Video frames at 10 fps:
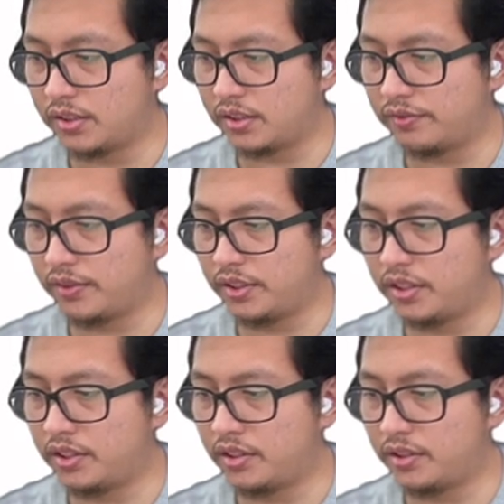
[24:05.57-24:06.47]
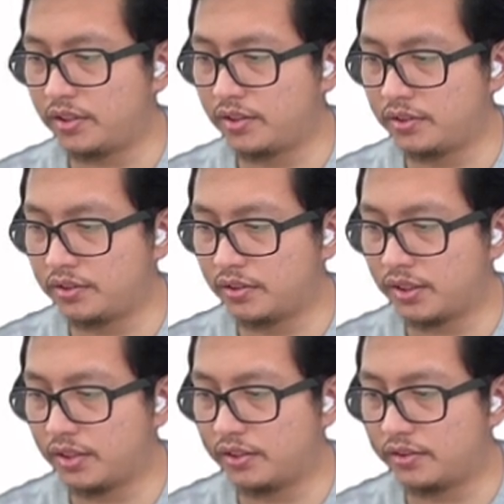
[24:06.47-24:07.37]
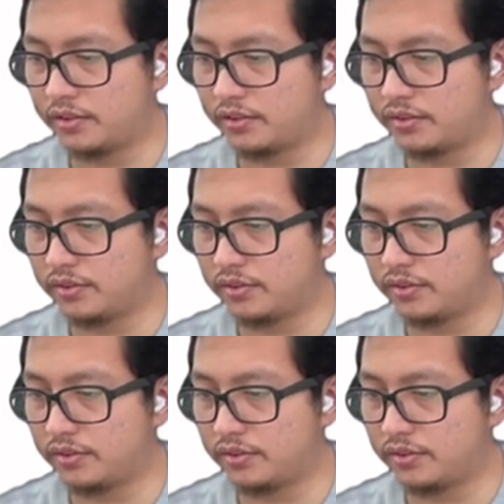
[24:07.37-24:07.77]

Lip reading: This is the figure. Okay.